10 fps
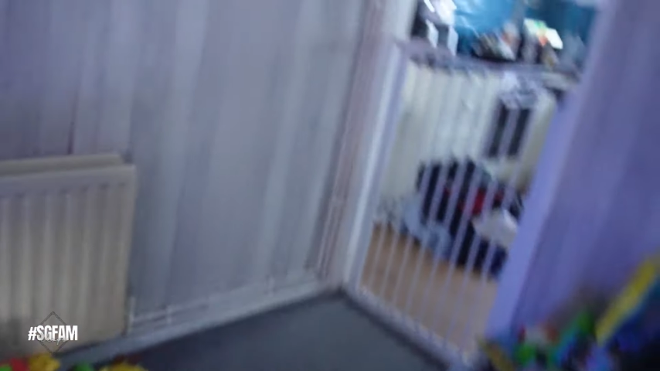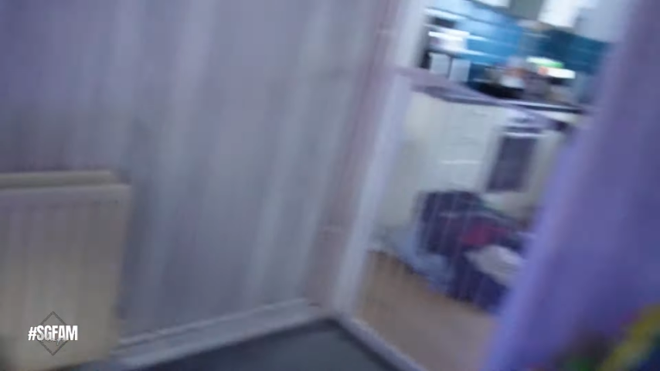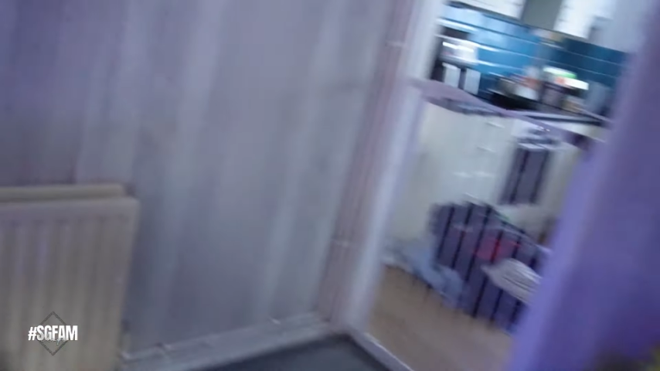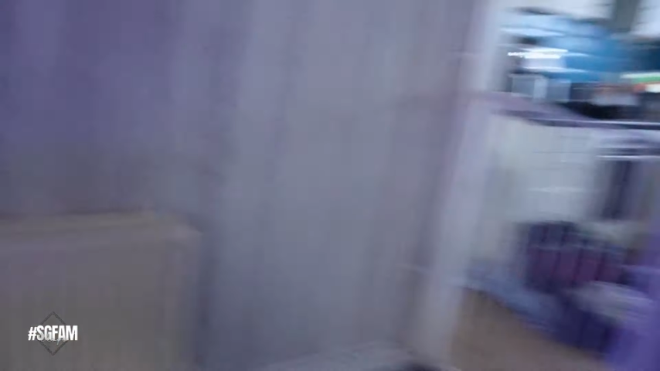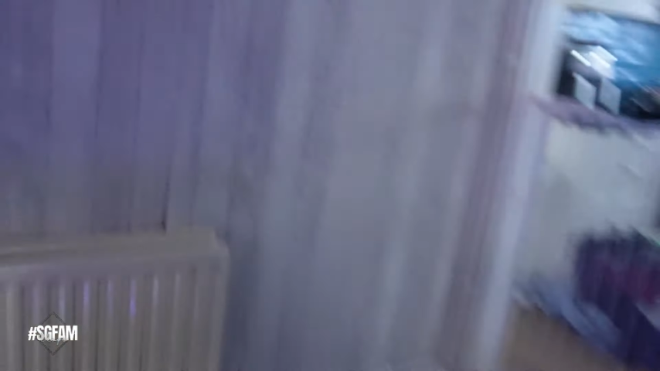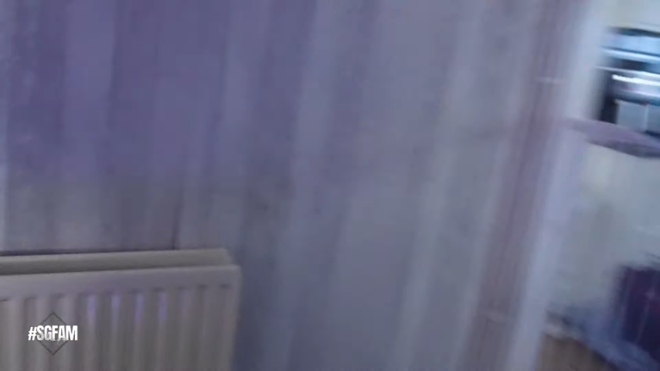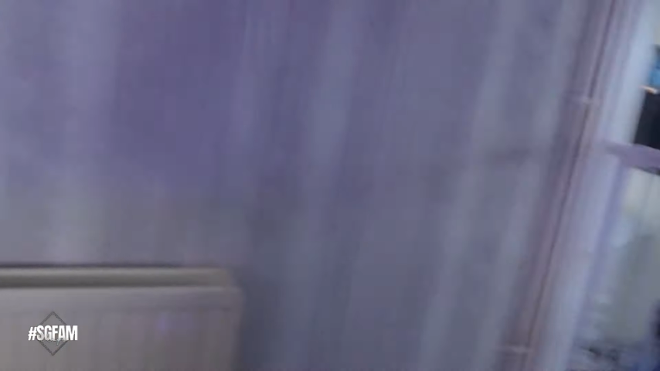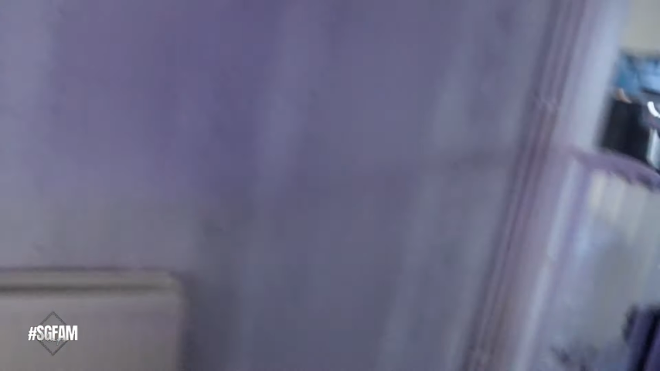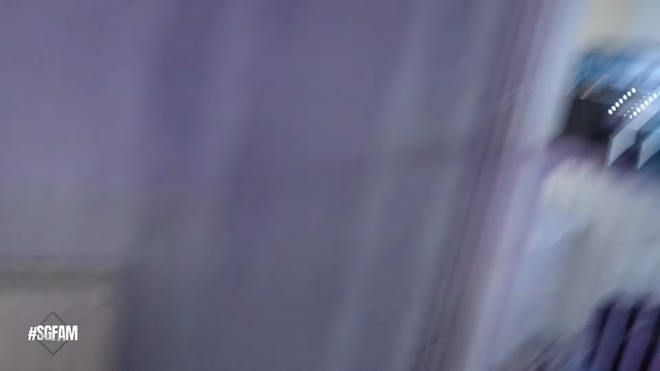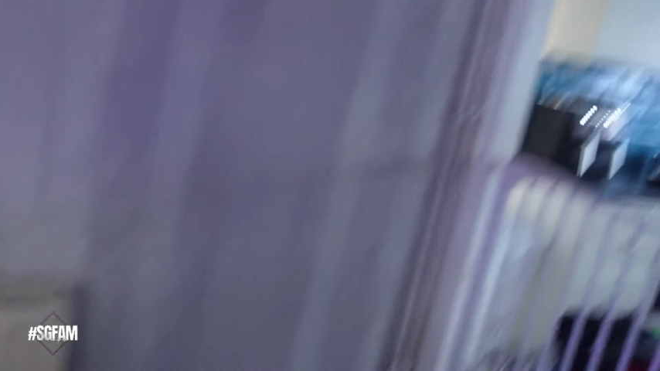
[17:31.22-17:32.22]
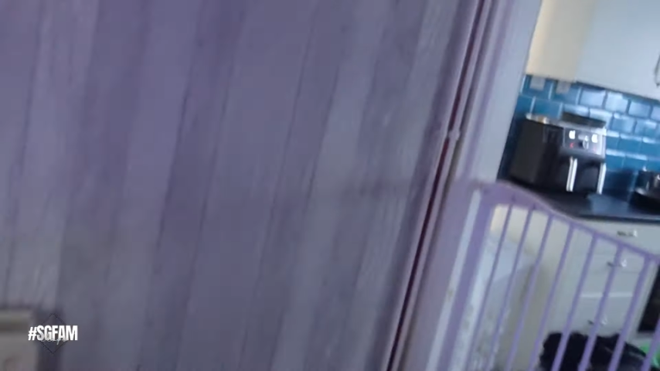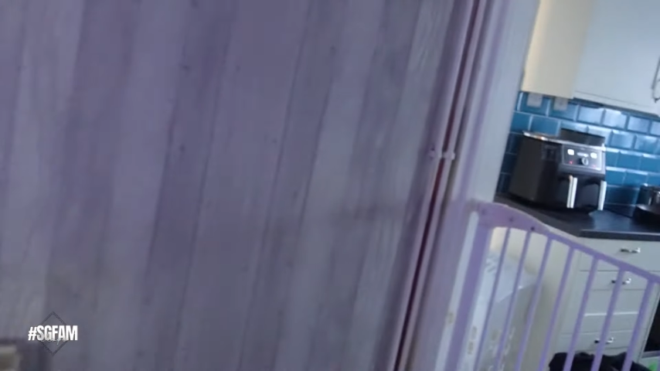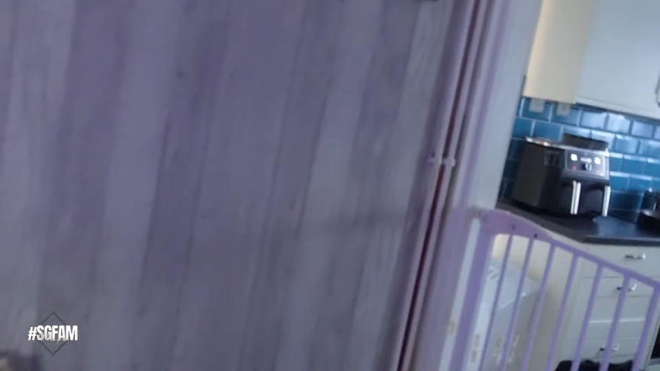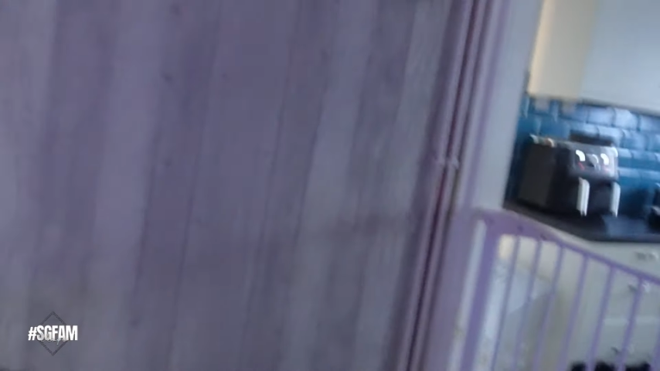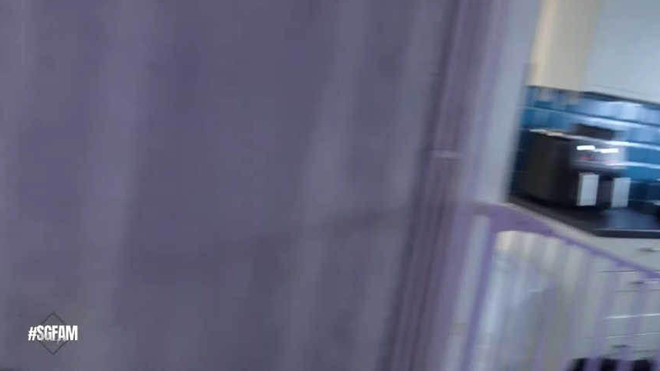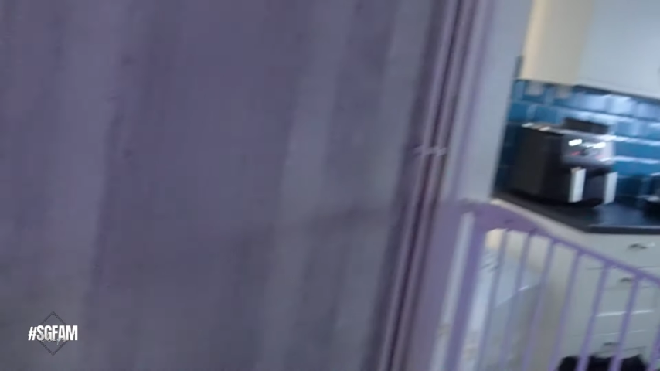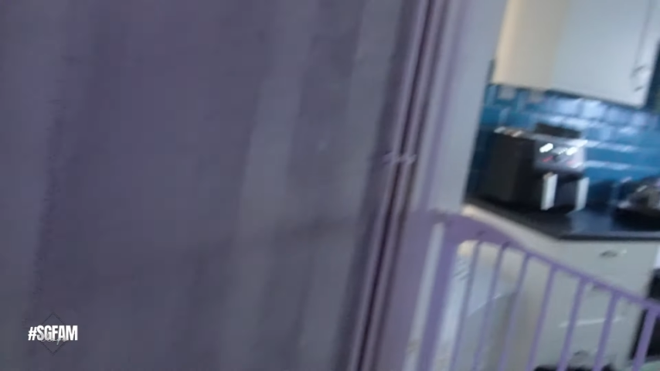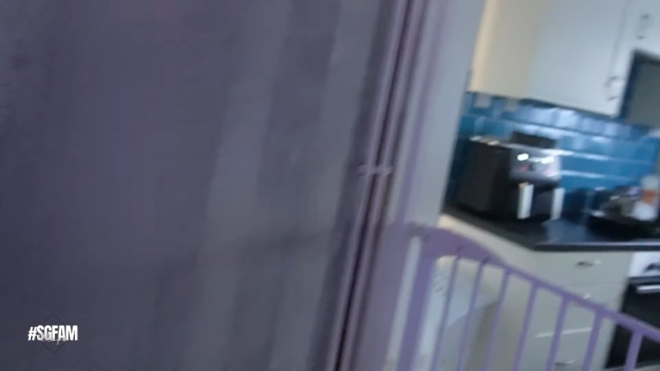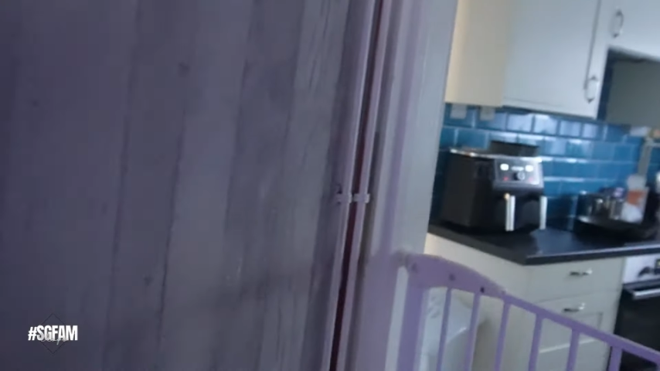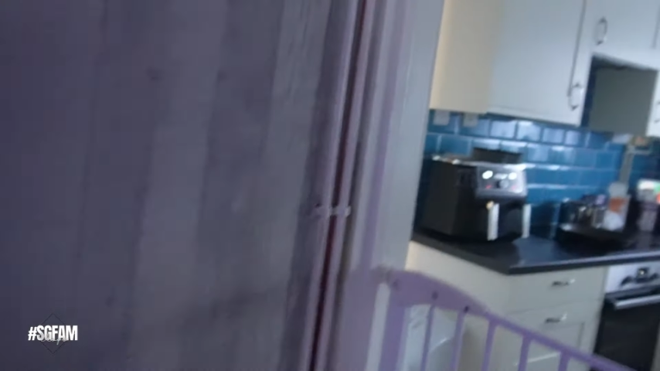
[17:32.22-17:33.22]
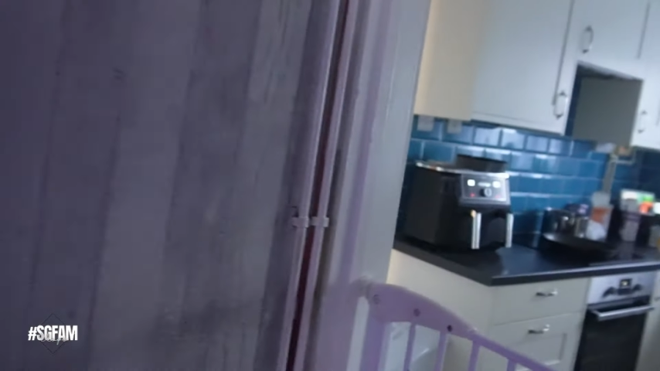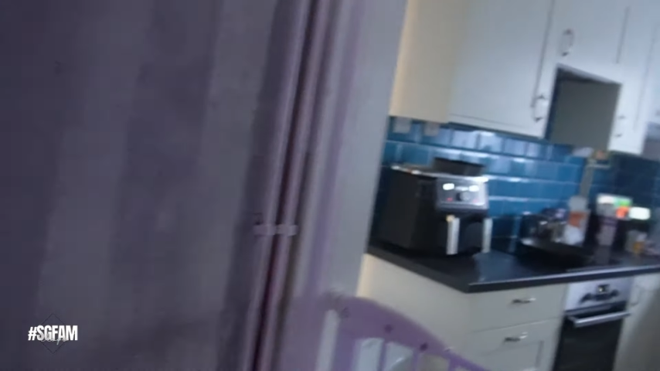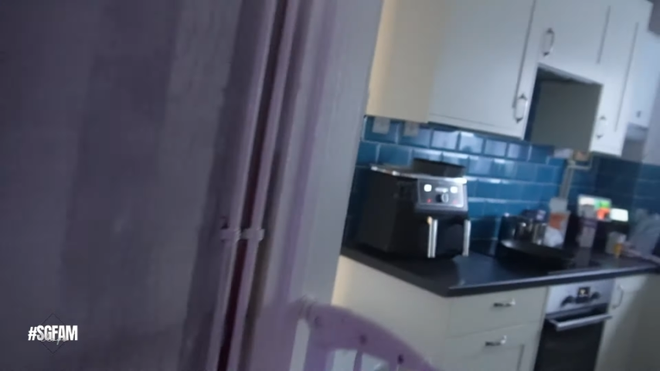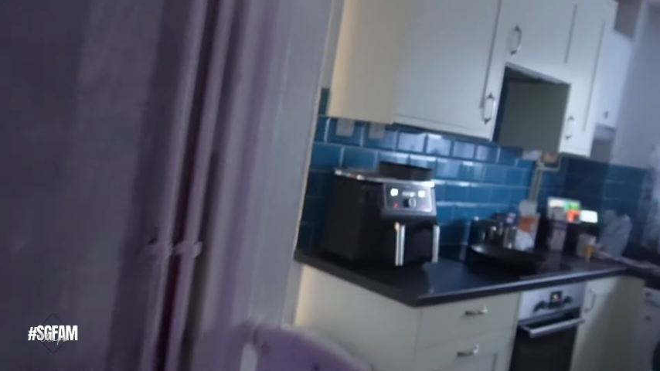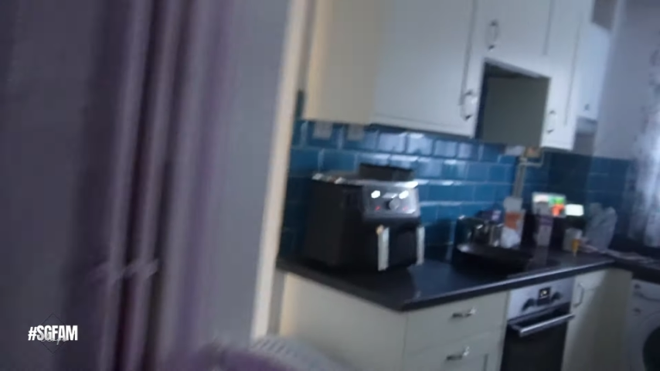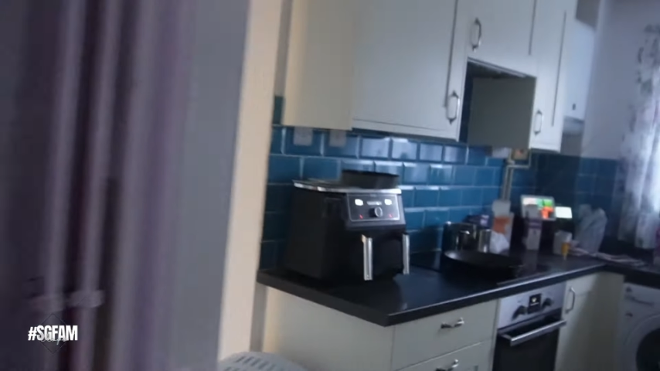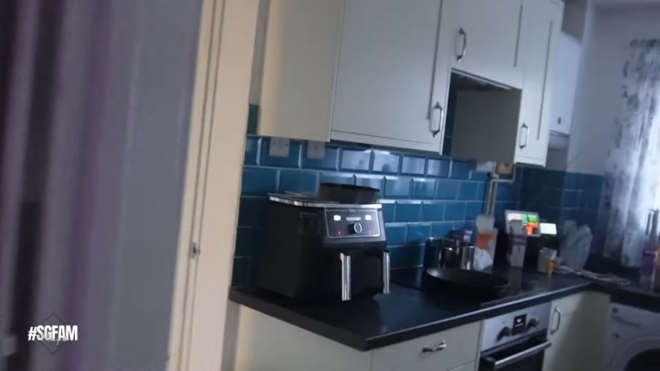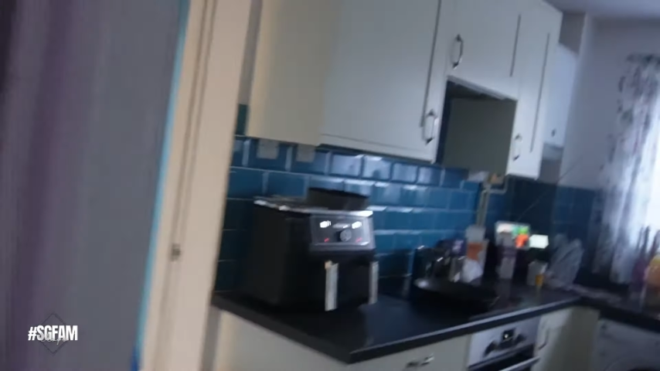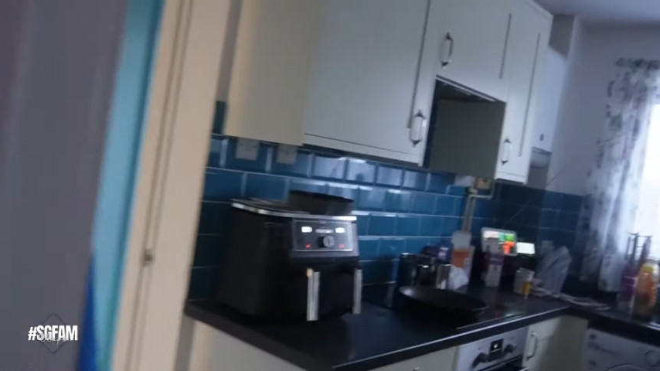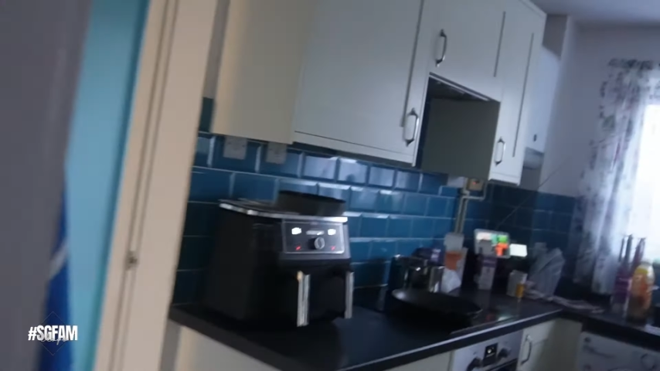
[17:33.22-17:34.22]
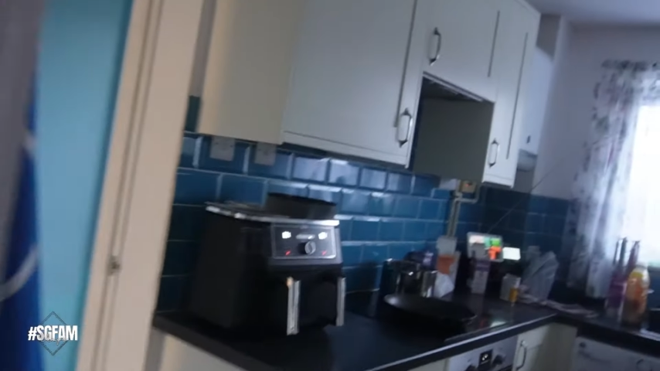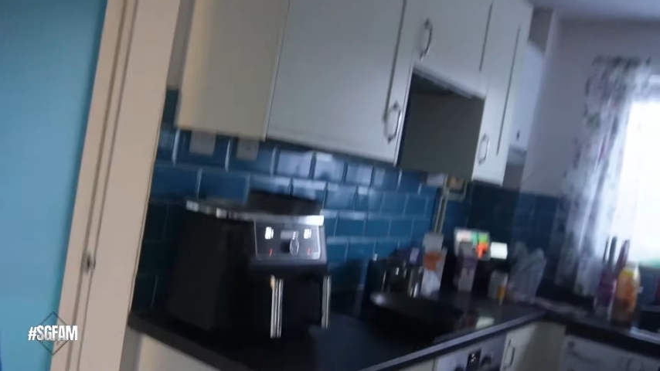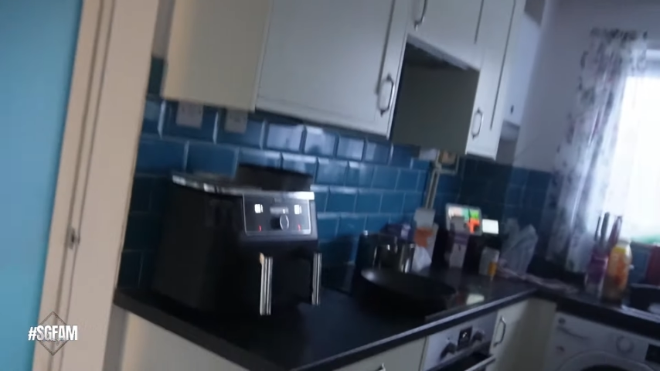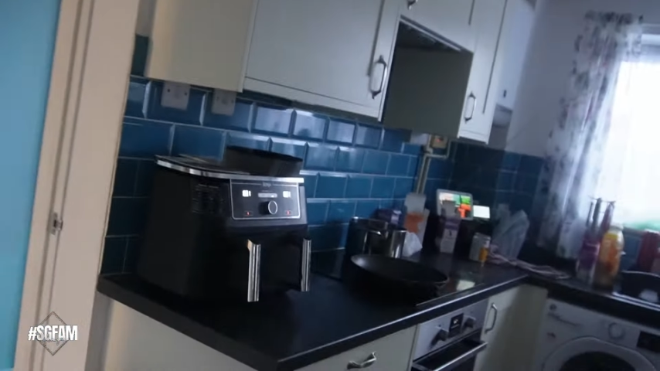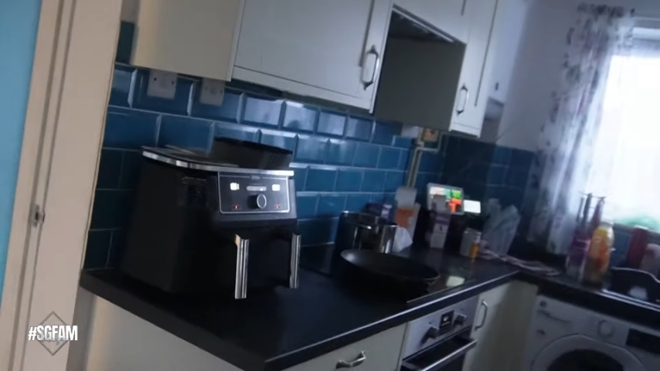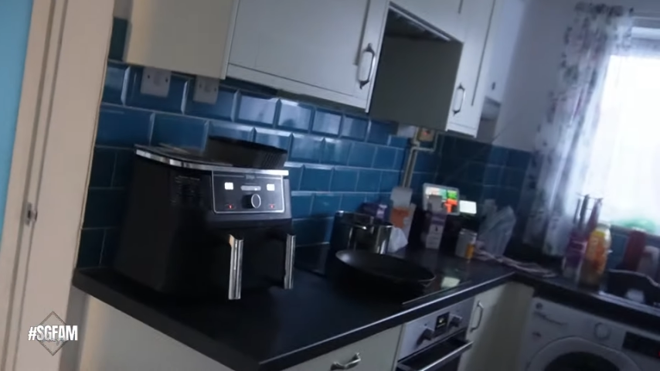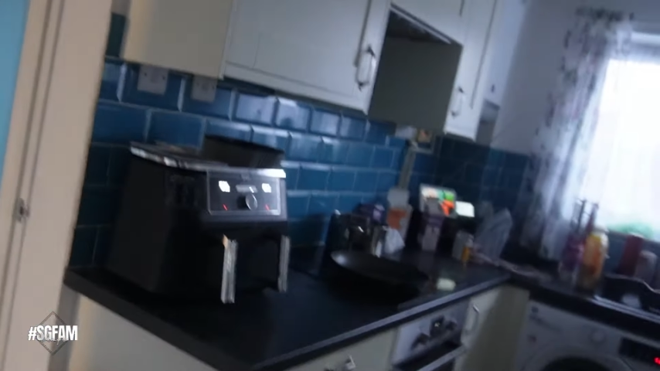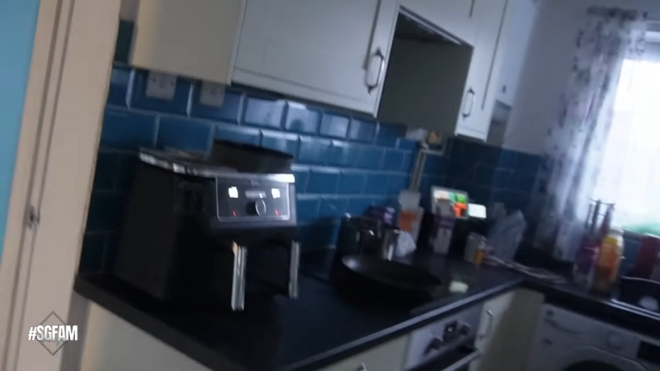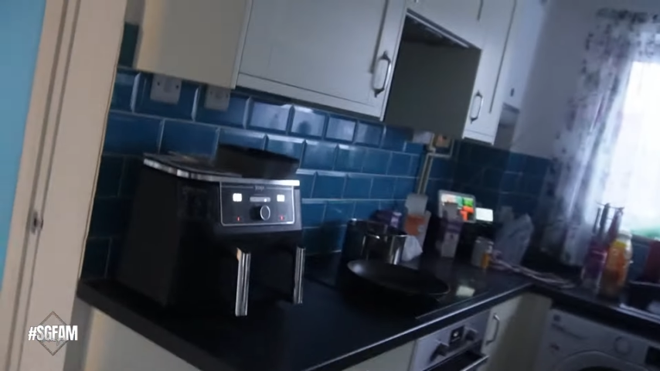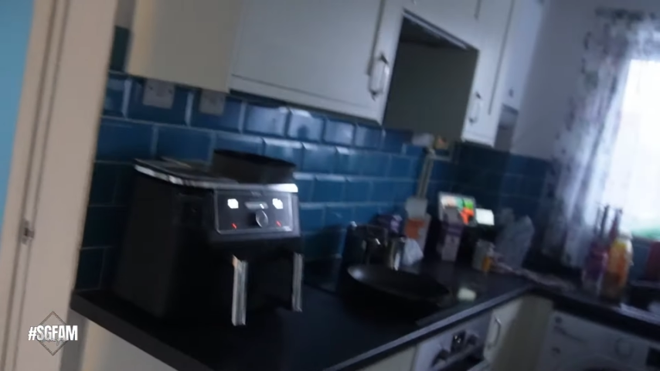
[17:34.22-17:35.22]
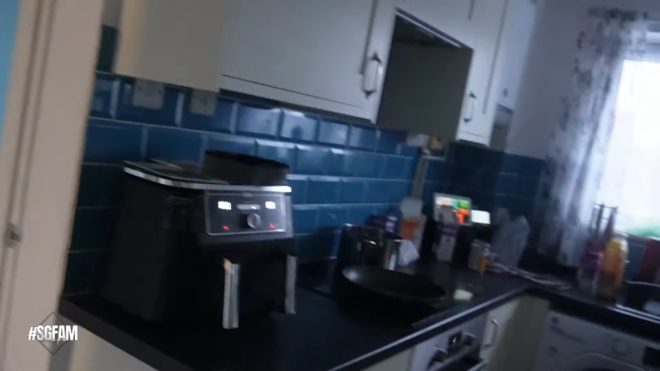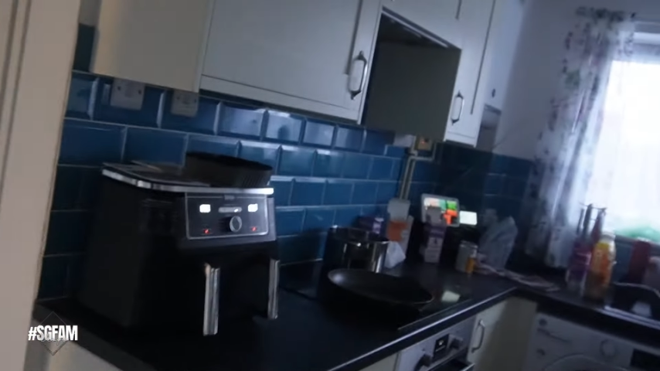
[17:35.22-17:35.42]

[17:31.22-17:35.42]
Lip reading: Nobody's mouth can be seen.